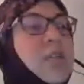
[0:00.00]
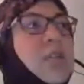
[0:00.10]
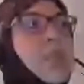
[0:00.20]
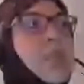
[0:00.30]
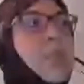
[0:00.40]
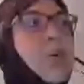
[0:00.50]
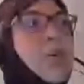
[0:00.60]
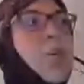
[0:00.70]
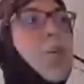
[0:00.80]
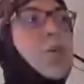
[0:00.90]

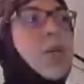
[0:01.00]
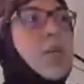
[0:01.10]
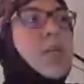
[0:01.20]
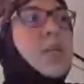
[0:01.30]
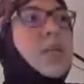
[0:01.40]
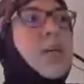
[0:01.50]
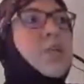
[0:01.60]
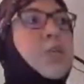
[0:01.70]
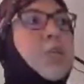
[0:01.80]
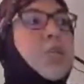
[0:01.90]
deployed locally in
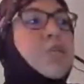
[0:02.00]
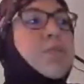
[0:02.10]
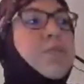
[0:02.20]
our machine.